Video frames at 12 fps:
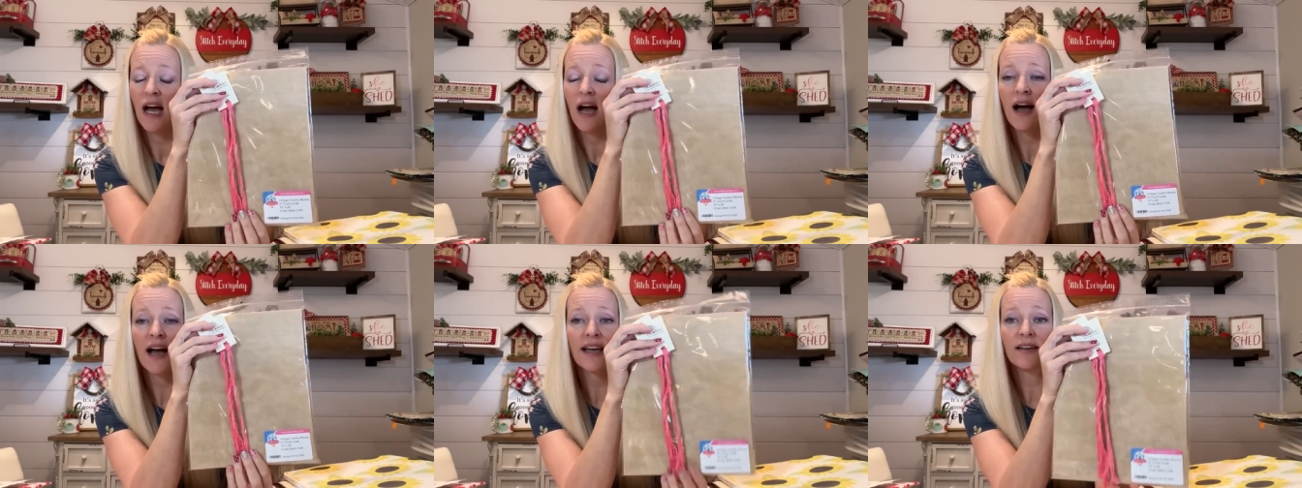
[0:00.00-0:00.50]

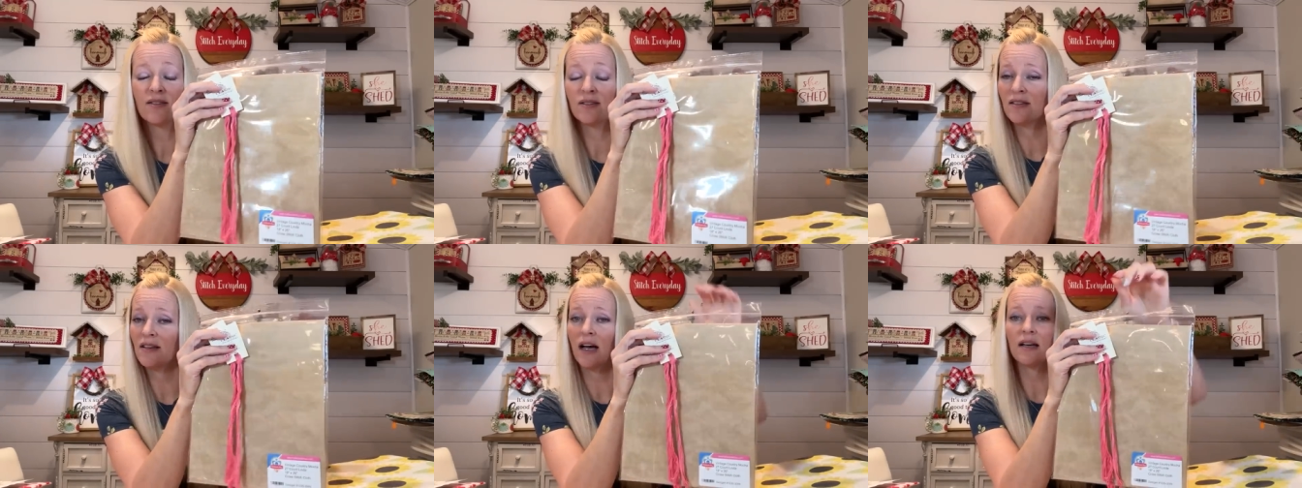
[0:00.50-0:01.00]
I,
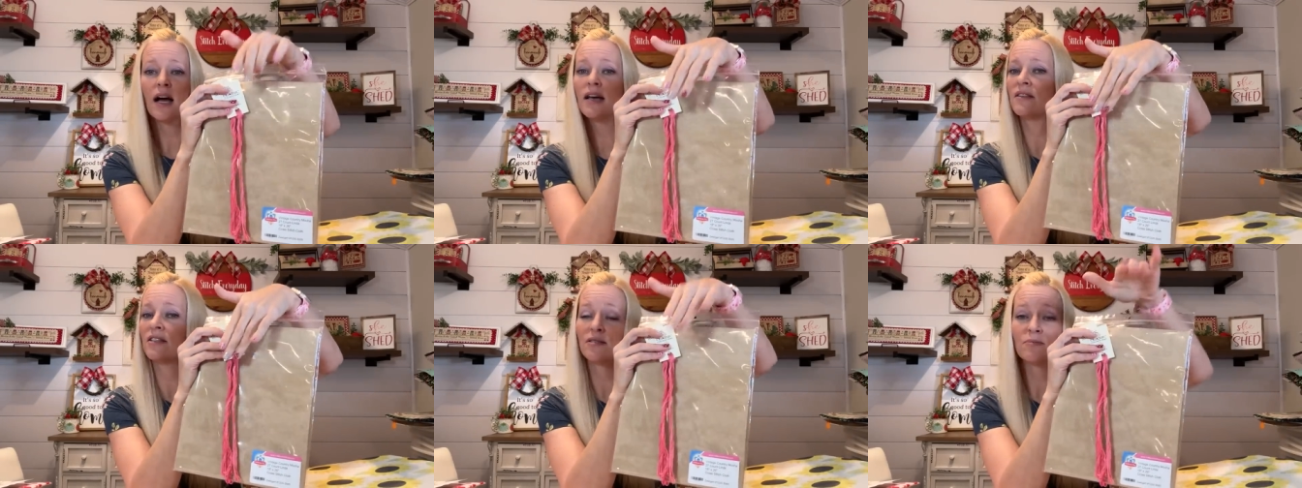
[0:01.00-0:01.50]
I,
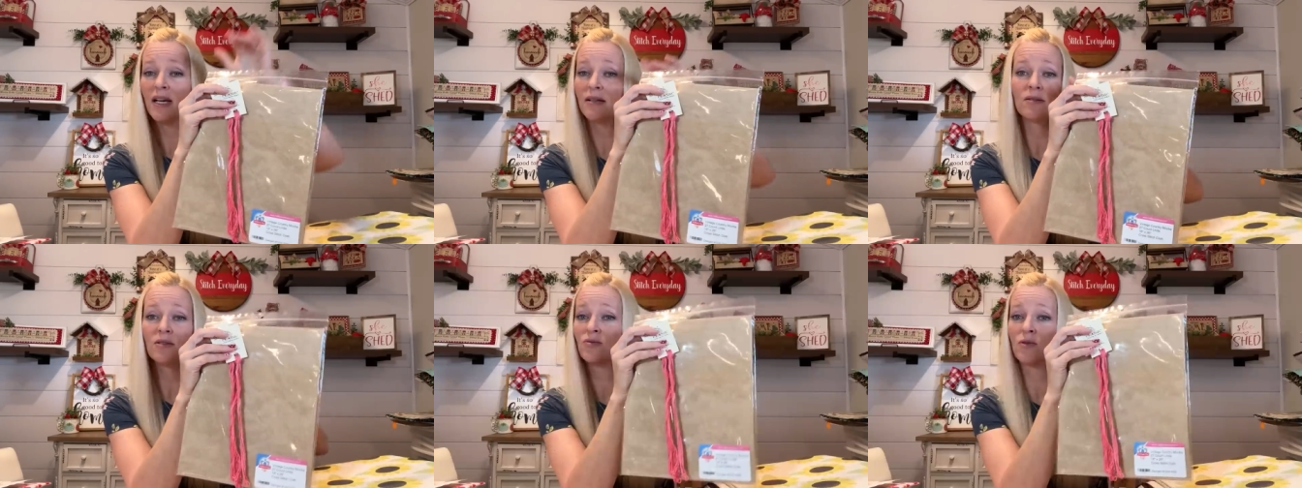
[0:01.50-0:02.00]
this is my,
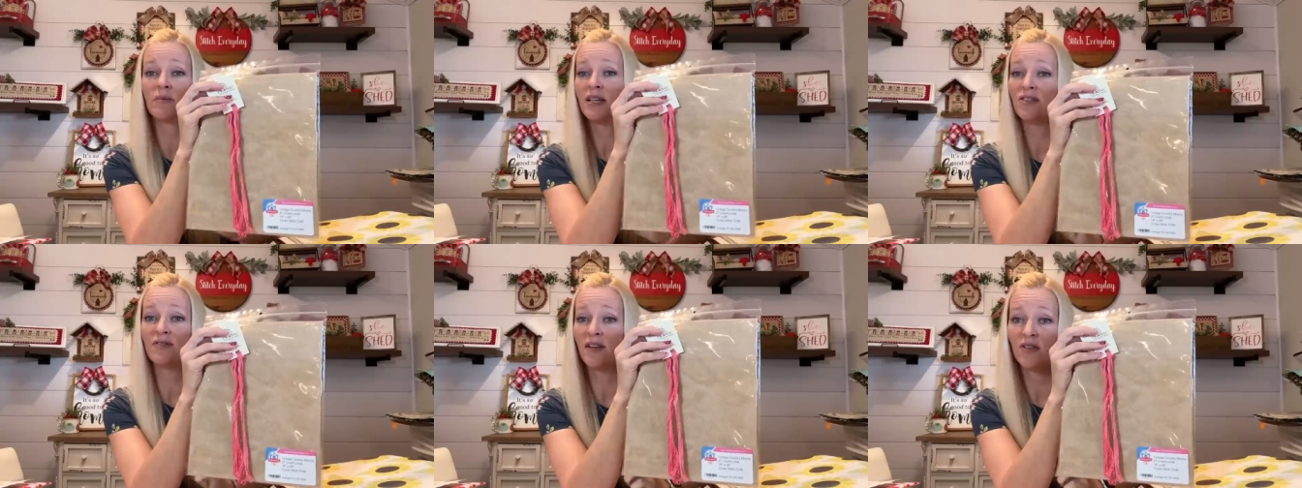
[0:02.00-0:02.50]
is one of my
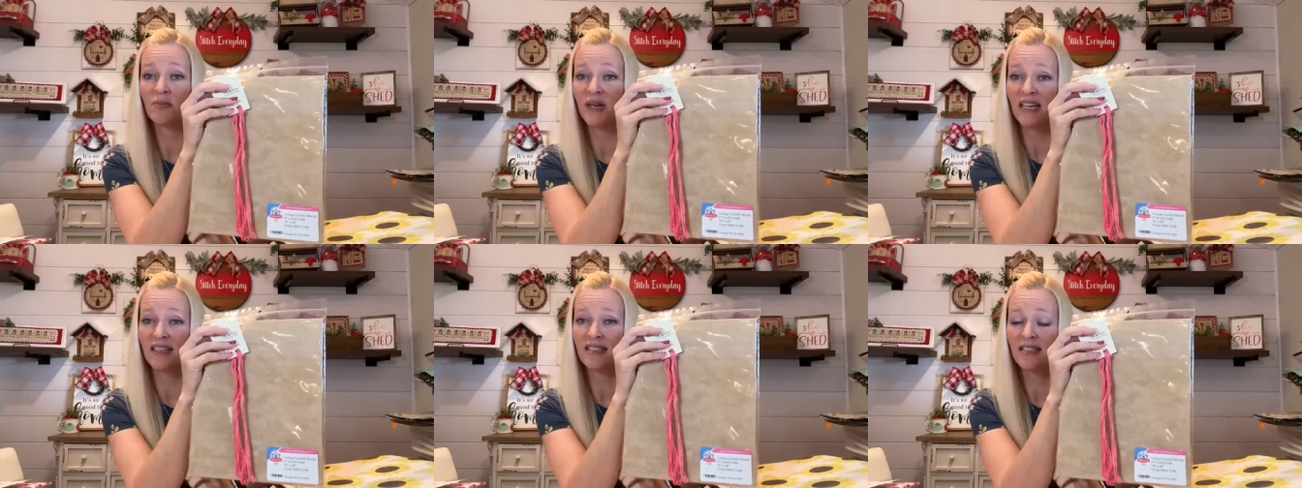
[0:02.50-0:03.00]
new favorite
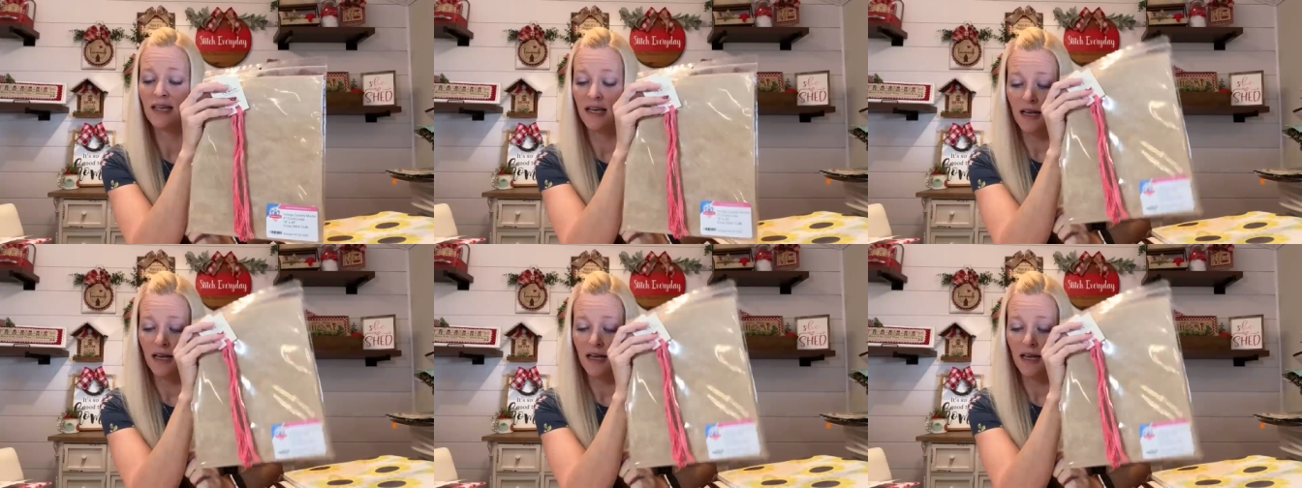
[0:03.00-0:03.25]
pinks.